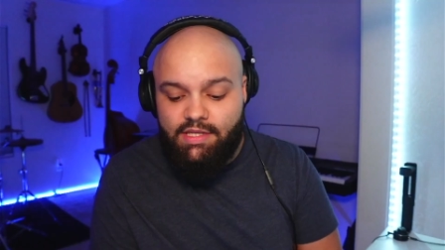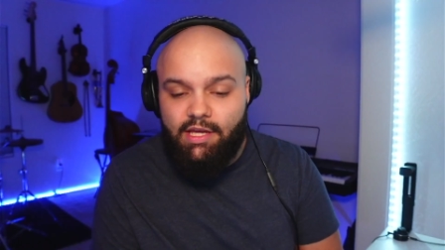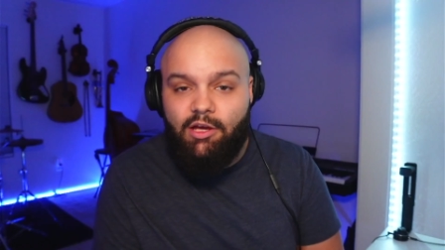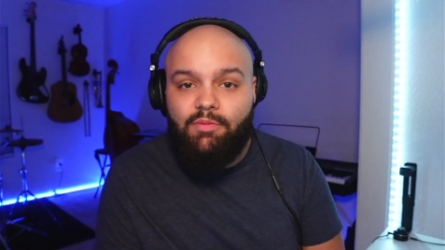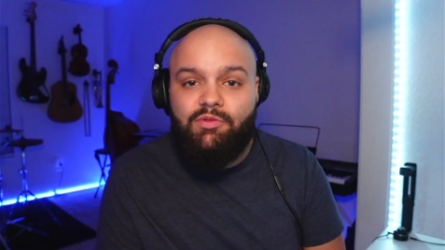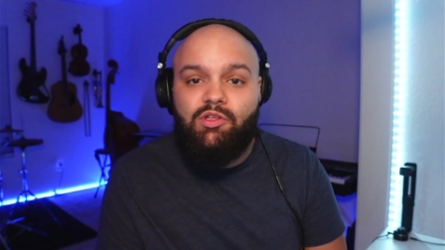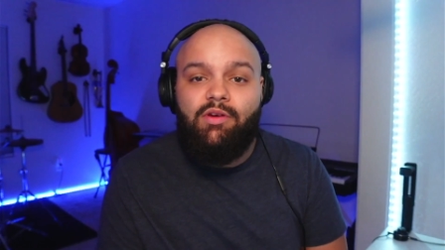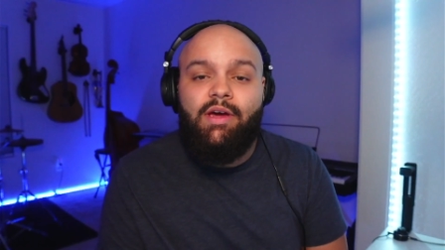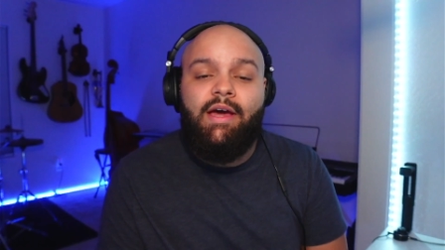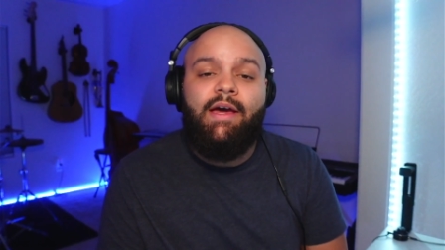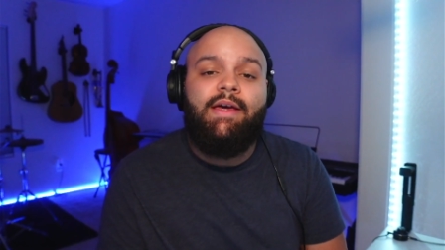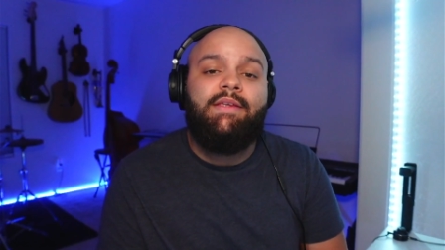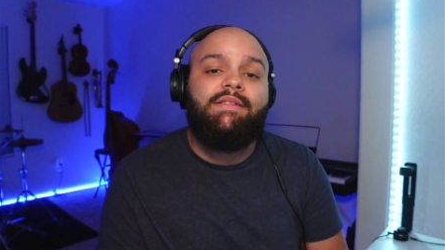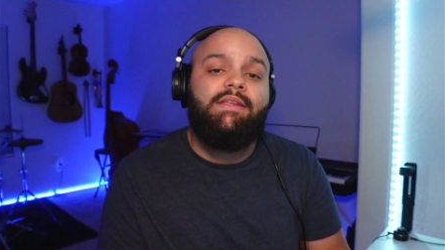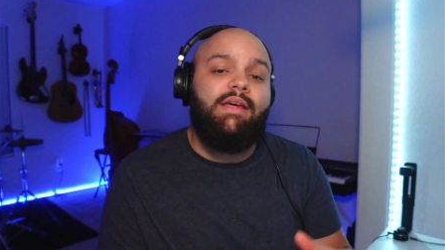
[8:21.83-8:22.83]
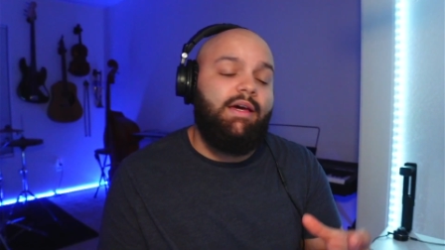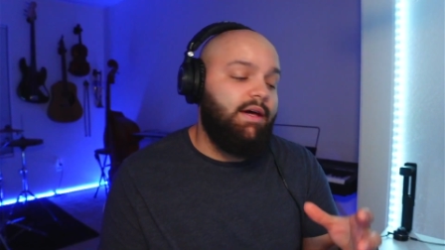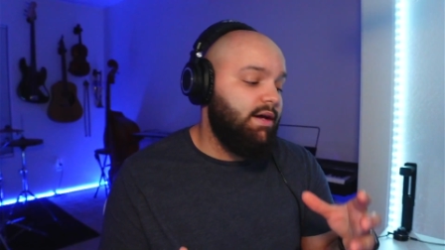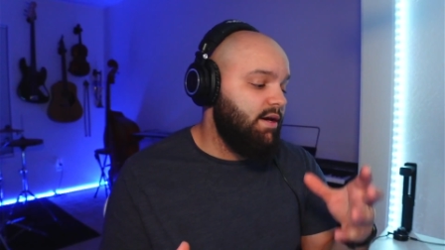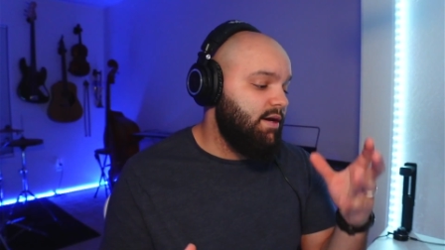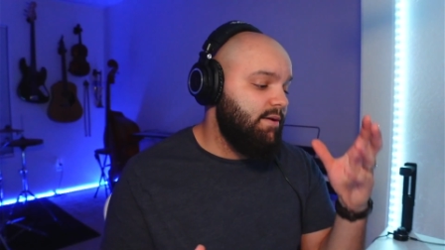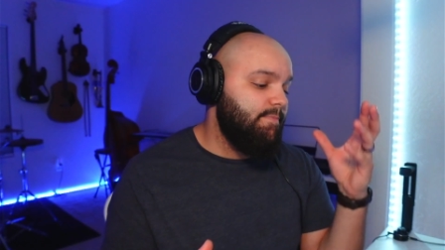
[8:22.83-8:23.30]
helps you guys.
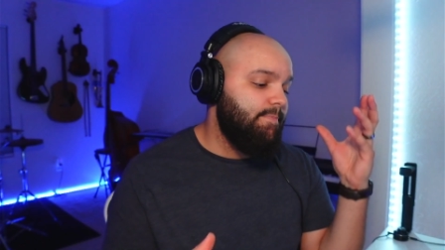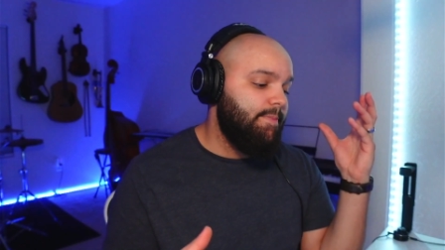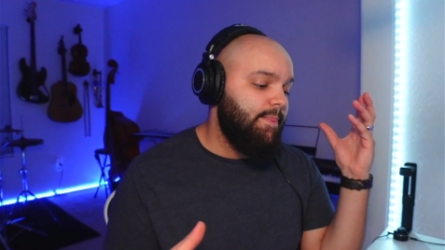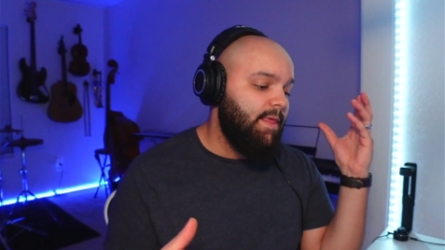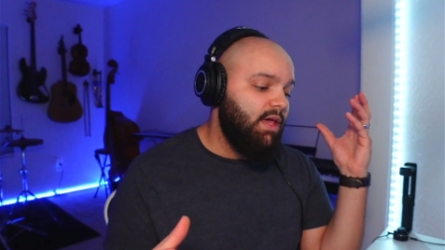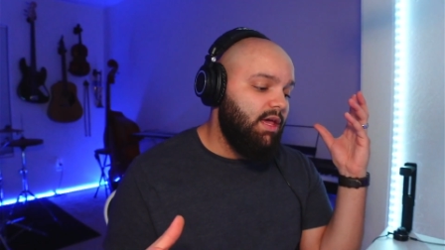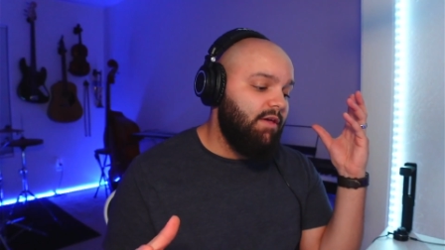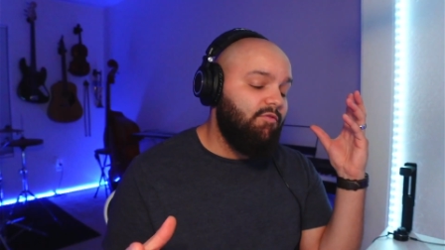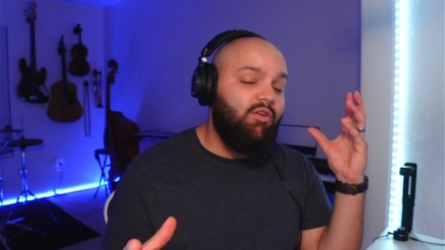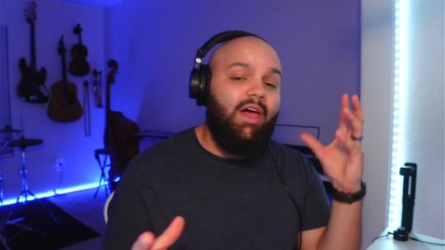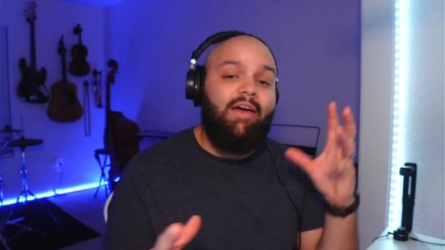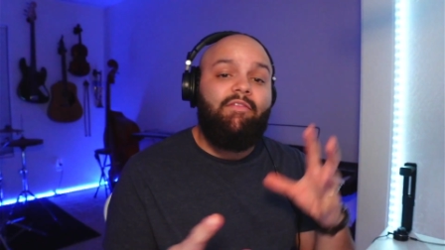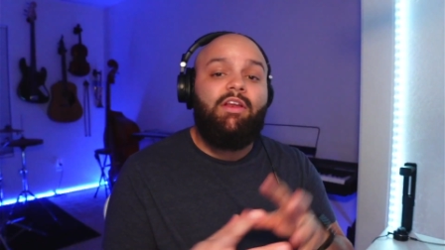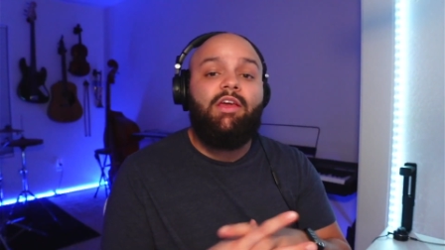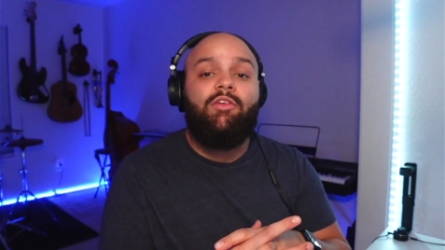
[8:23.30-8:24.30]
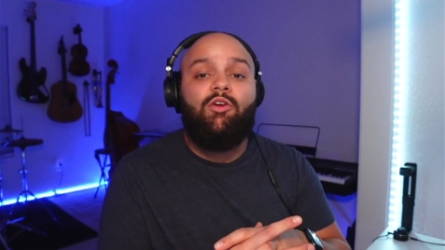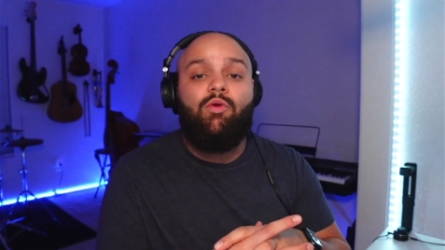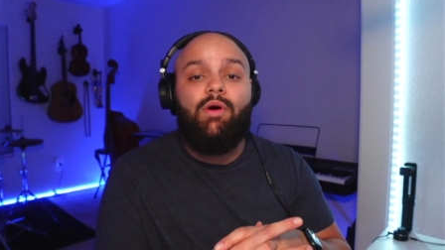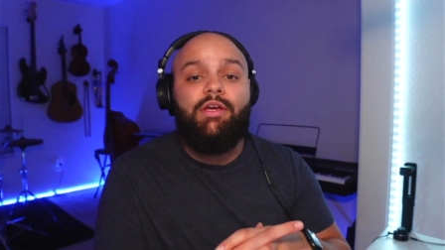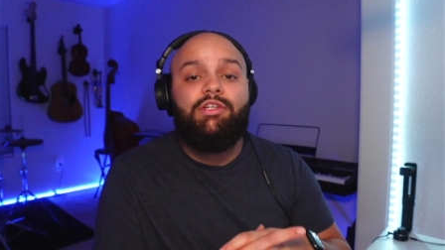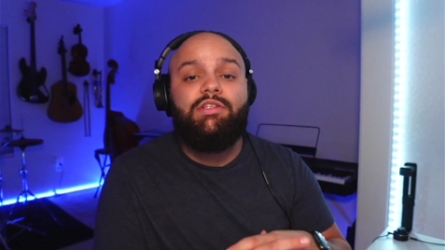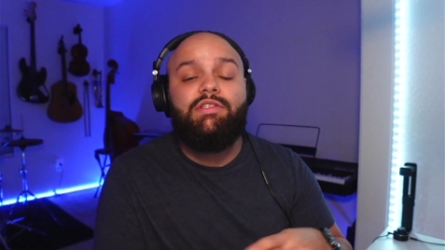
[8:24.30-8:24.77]
If you have any other
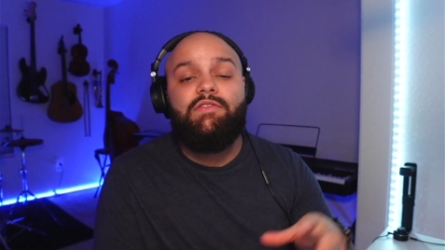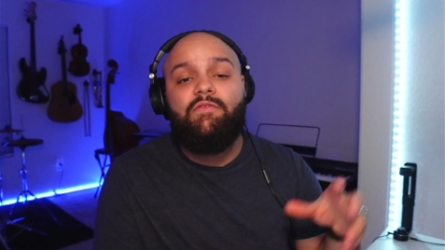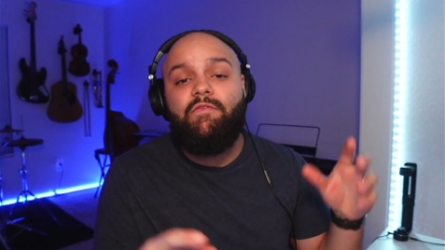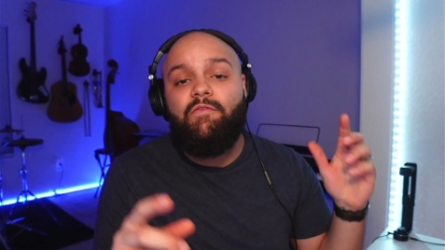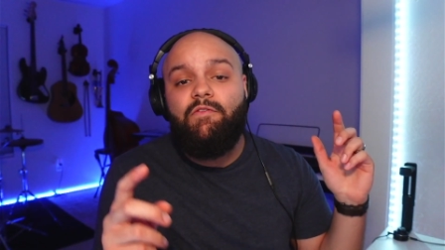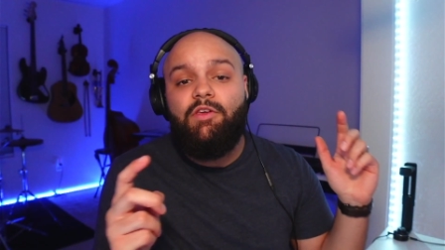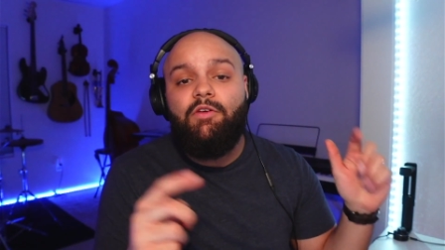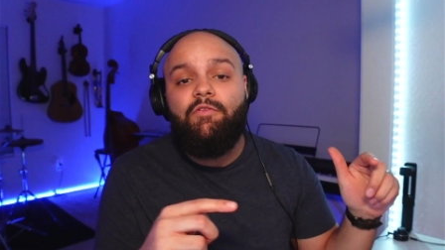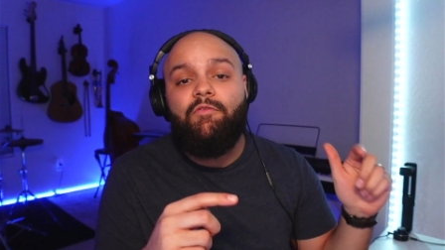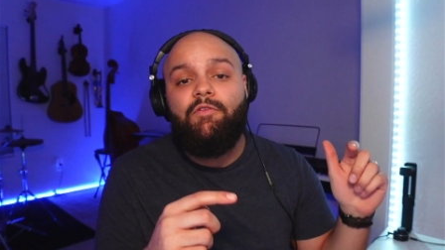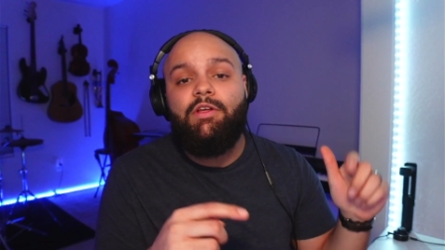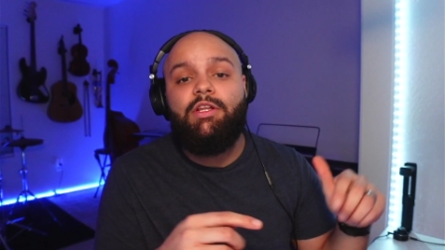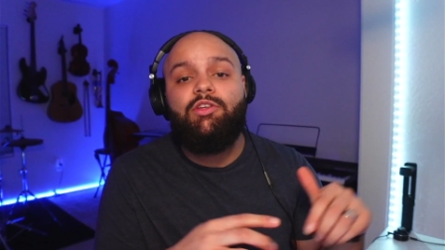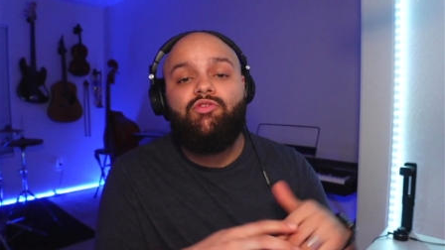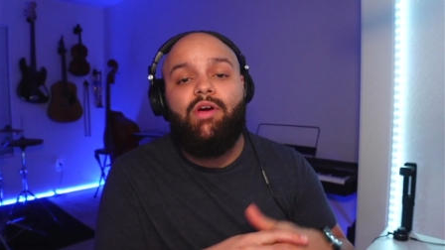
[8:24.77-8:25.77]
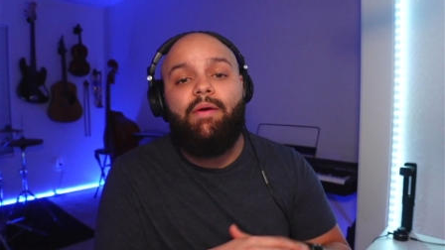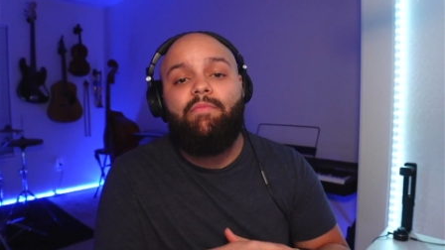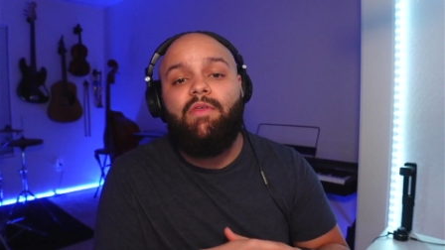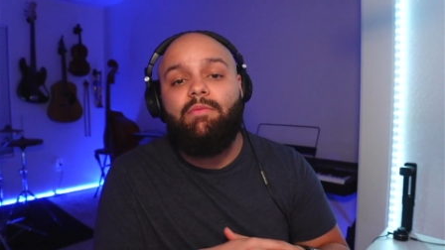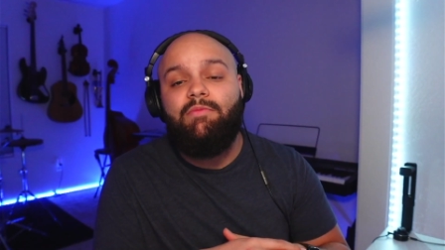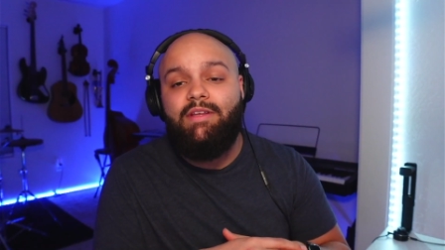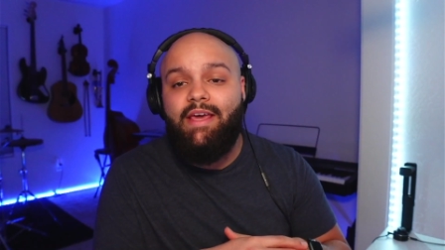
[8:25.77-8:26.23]
questions, feel free to drop
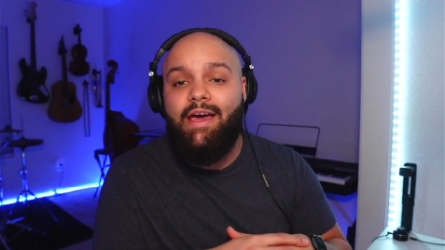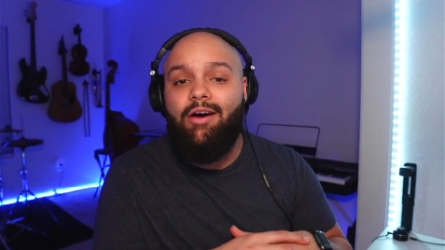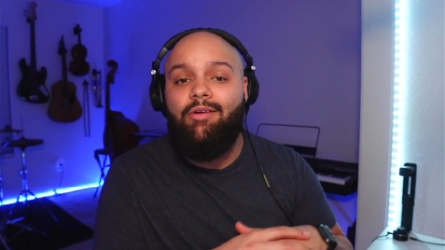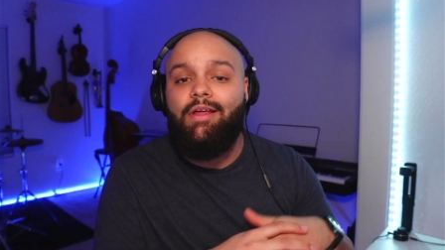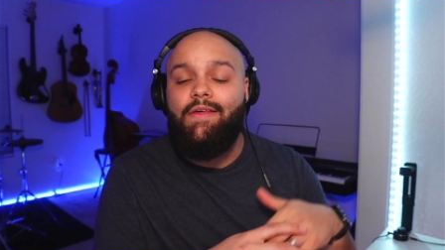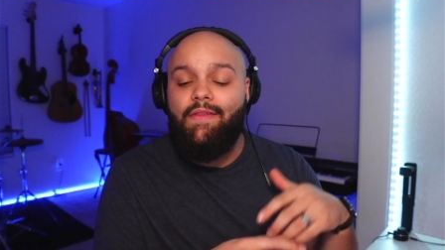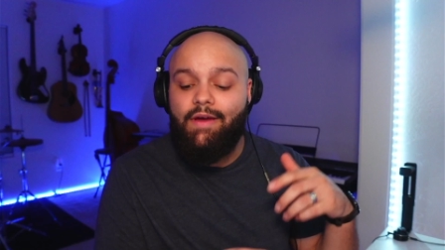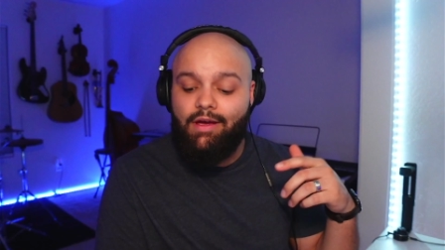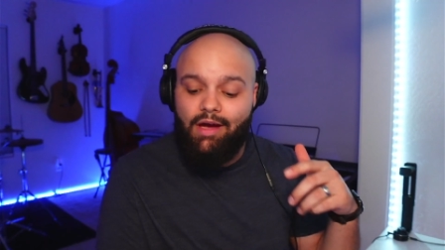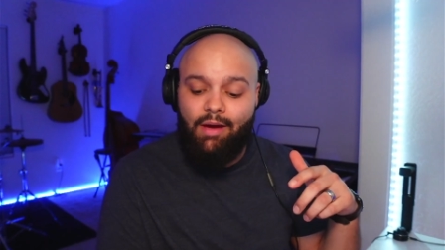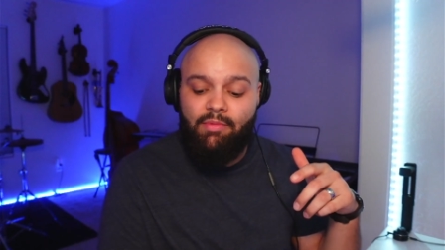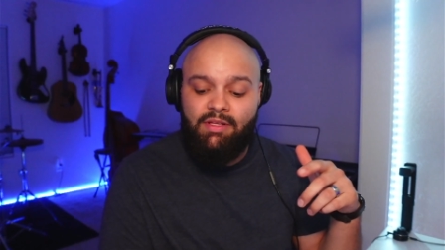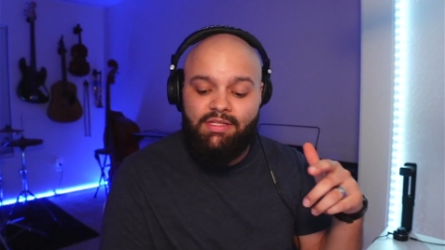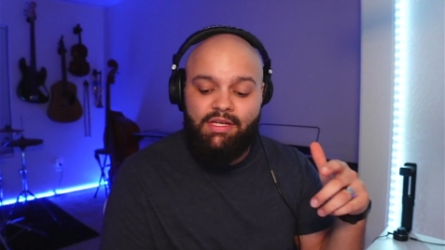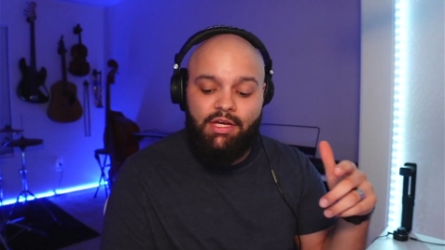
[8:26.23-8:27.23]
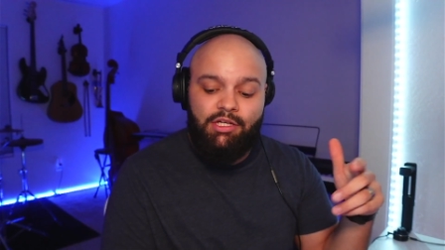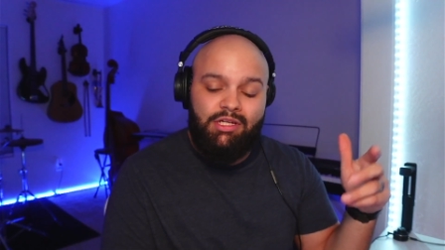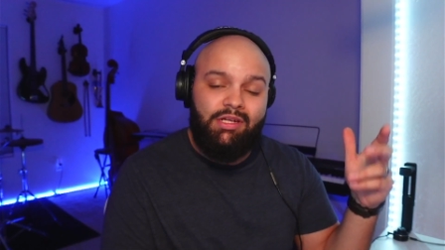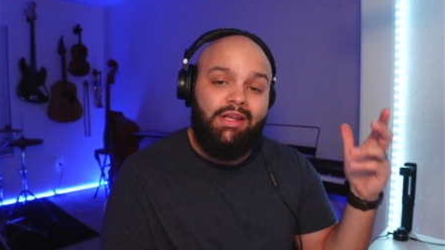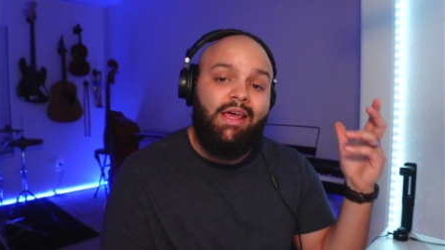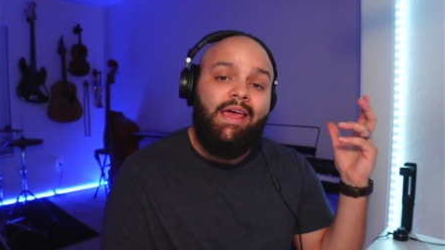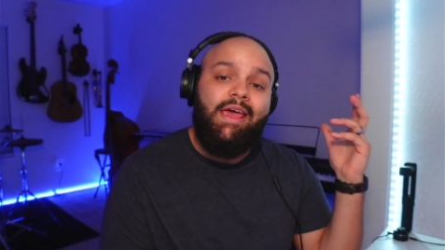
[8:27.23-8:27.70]
them down in the comment
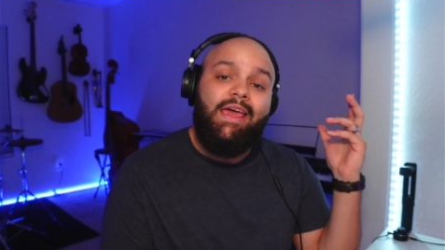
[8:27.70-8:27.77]
section.